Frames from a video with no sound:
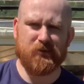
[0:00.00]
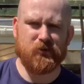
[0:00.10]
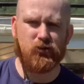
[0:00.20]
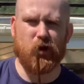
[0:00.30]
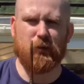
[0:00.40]

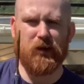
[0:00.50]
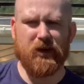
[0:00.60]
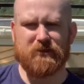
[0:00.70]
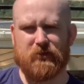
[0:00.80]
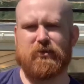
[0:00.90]
No one
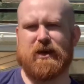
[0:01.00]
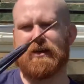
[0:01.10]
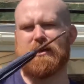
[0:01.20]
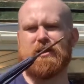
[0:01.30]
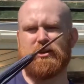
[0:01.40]
likes a thing
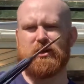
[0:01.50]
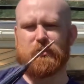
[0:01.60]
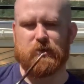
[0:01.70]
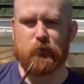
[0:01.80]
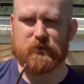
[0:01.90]

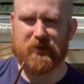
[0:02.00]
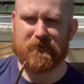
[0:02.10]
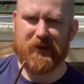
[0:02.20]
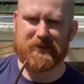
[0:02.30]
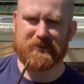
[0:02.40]
going towards their
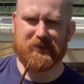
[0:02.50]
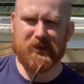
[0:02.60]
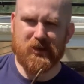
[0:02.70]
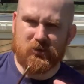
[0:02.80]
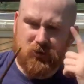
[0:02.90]
face.
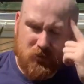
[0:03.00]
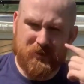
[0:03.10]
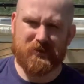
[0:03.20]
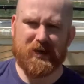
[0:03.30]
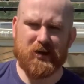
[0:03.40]
Soon
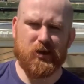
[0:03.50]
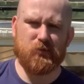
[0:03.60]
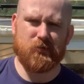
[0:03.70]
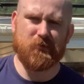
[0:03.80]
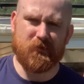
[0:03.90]
as they know
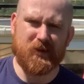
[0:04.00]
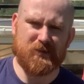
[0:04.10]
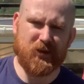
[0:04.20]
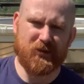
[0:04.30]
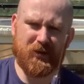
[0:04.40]
the
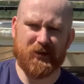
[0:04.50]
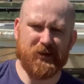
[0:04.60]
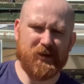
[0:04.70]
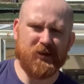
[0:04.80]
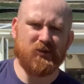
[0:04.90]
fight's on,
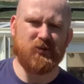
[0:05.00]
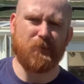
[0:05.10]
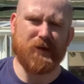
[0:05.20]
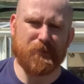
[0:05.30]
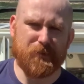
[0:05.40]
not
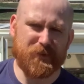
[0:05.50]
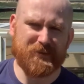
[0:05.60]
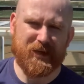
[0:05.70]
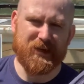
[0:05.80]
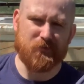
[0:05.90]
many people are
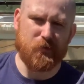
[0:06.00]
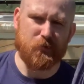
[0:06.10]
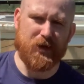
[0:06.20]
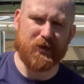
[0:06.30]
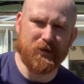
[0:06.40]
scared of an
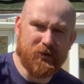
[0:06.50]
umbrella.